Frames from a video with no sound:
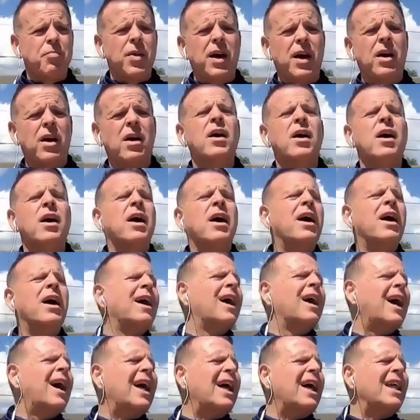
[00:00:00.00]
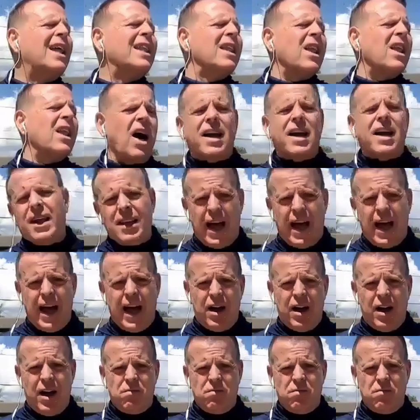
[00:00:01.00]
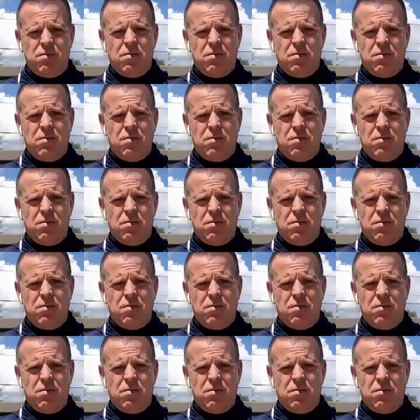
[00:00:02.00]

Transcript: there, lock it down.